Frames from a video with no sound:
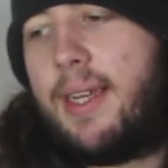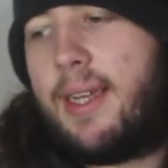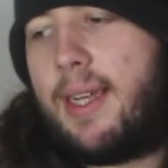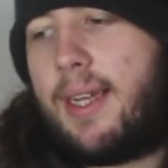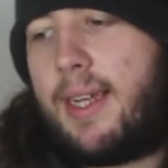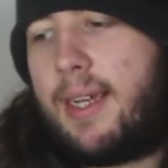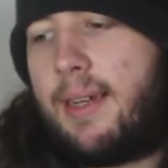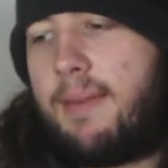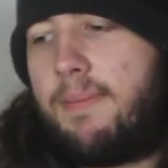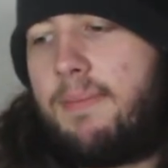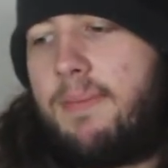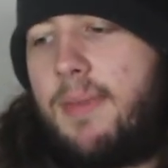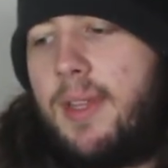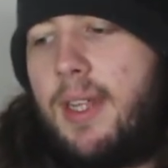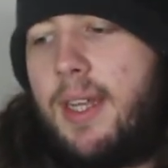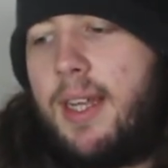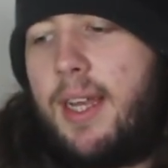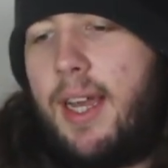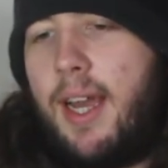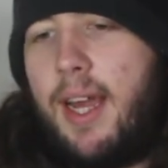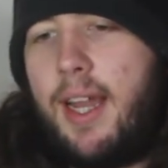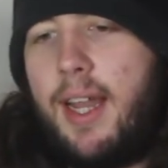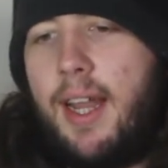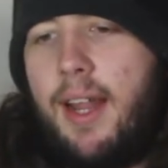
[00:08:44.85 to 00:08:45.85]

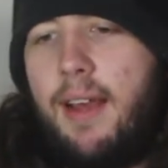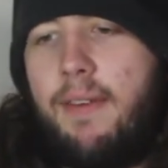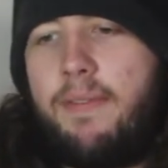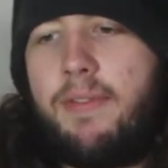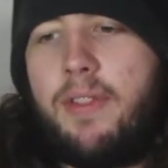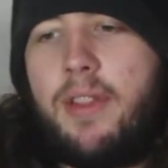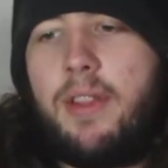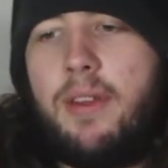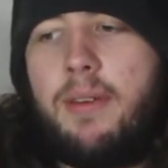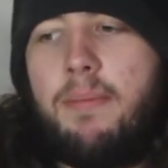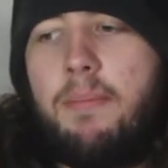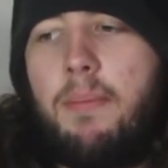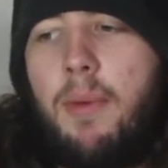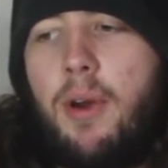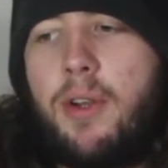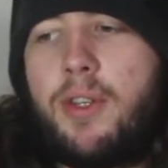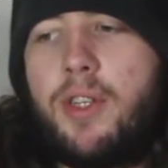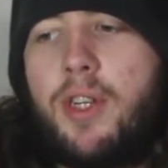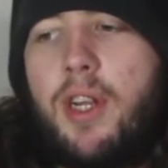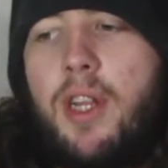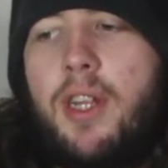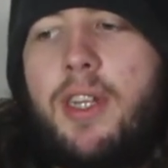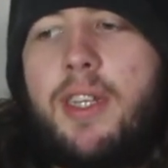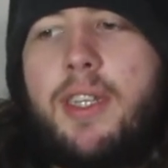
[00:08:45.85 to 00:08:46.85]
I loved the
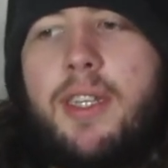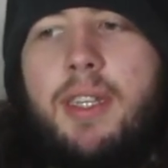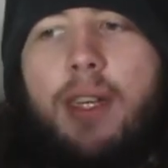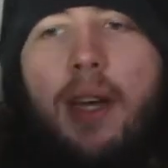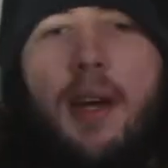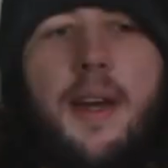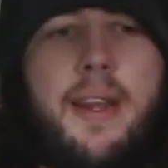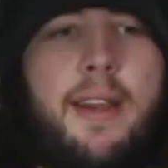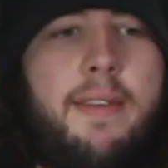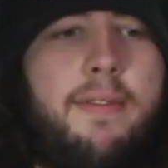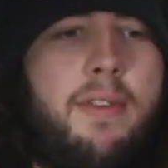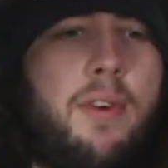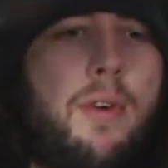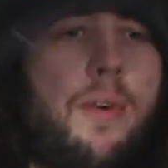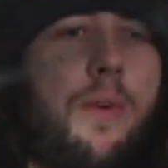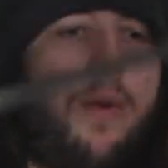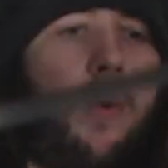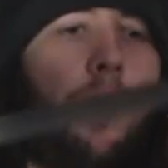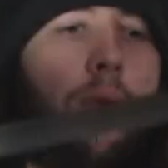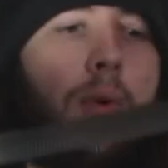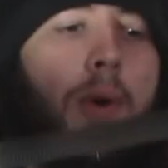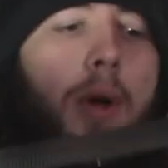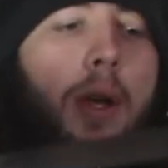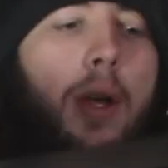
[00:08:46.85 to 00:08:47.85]
modular design of it
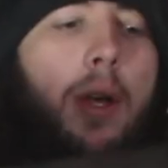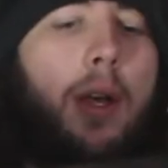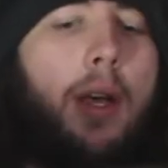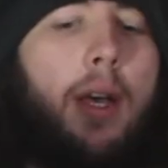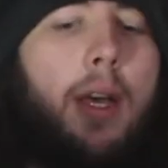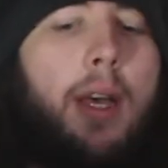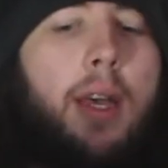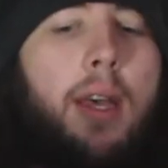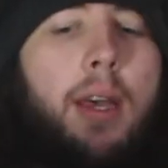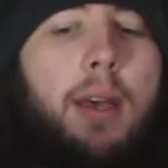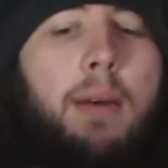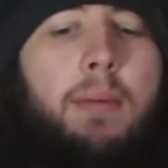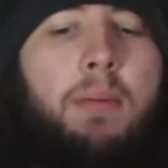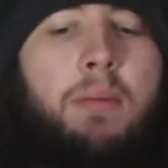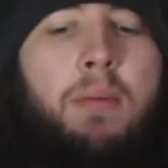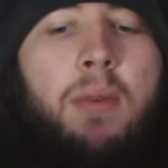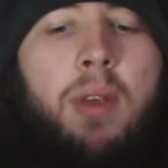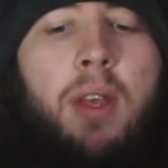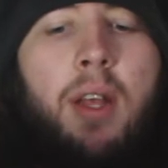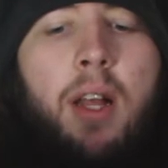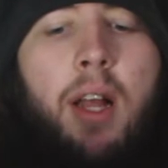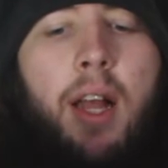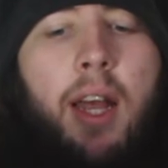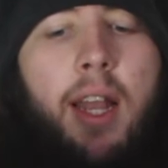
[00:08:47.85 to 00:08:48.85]
all.
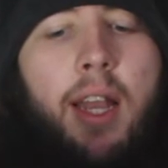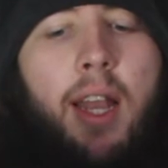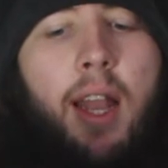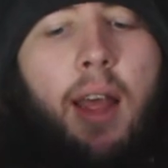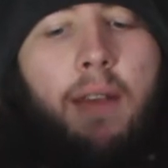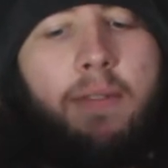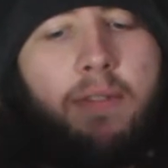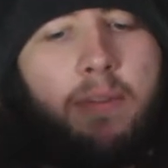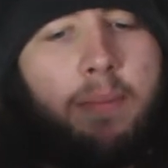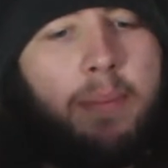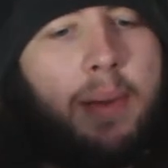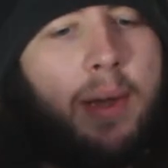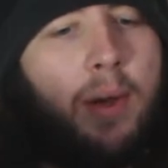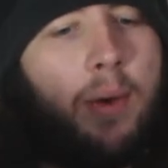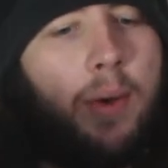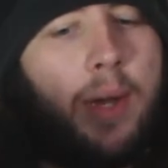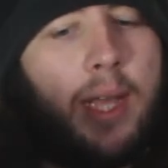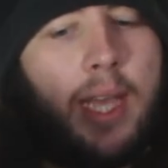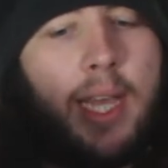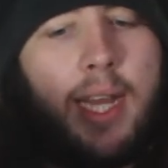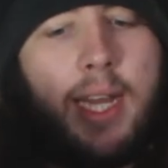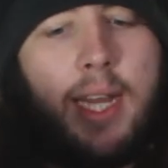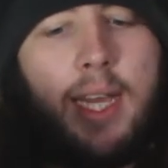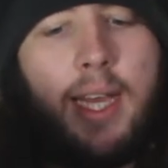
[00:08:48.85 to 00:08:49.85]
I loved
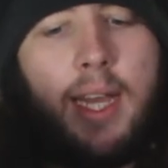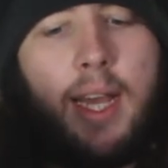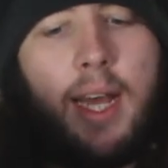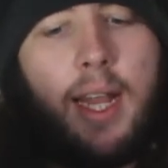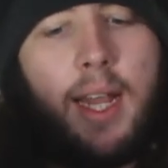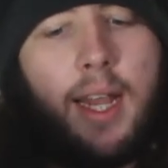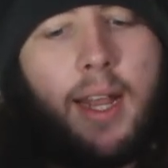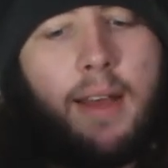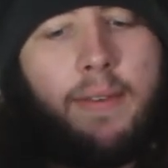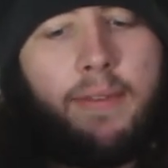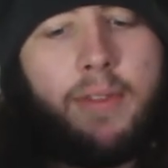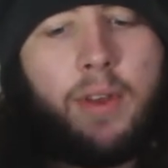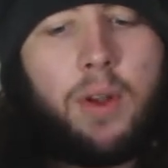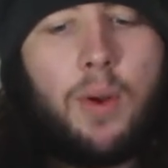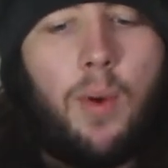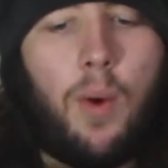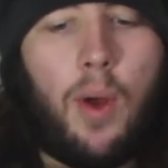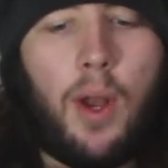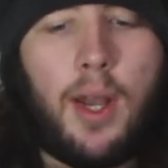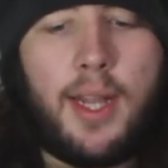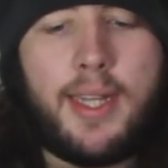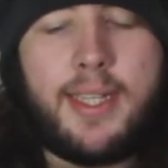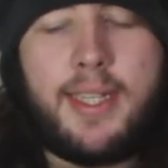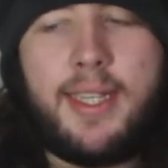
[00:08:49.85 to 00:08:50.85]
building in it. I love the
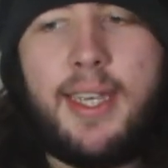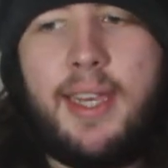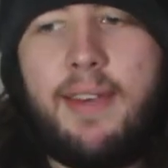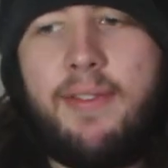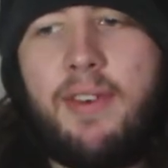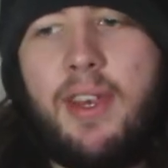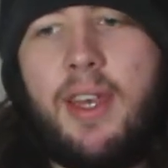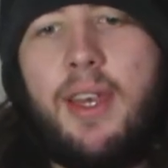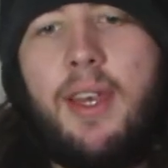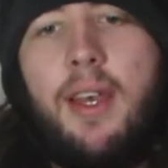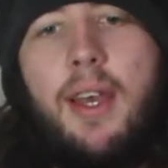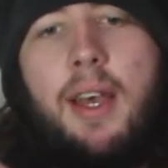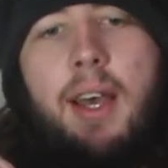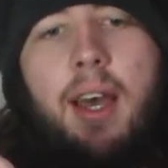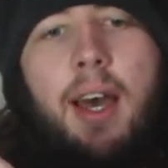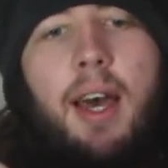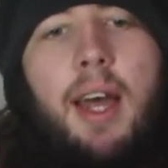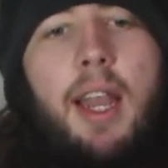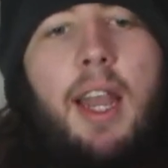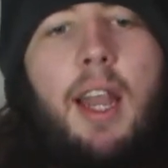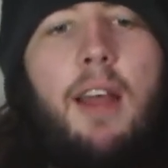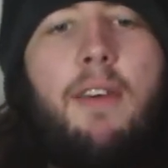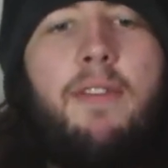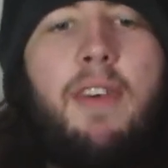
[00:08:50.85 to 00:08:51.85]
quality of it.
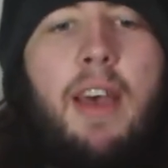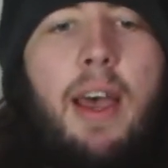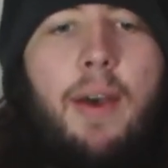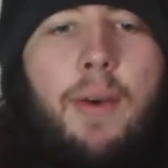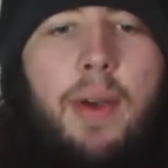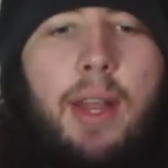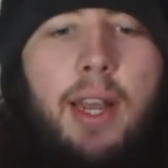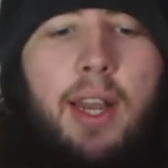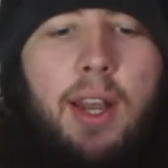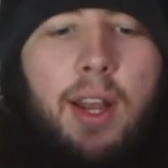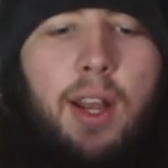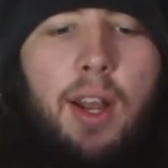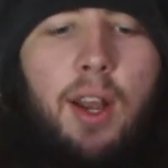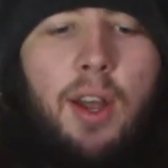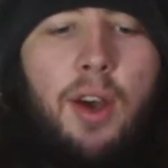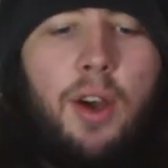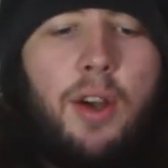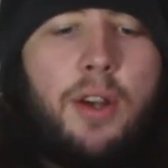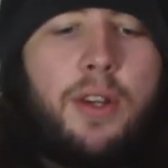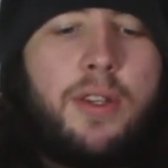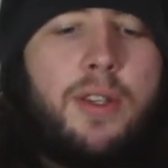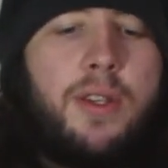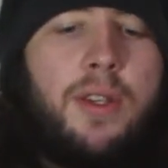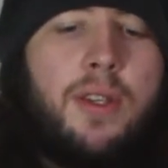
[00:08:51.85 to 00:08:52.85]
I love how it
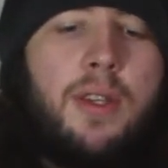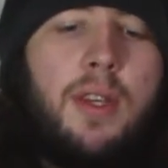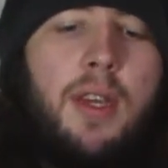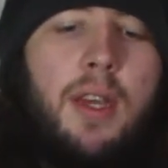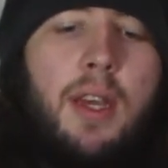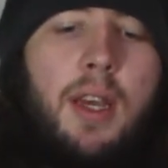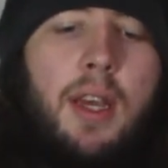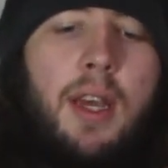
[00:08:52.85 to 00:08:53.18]
looks.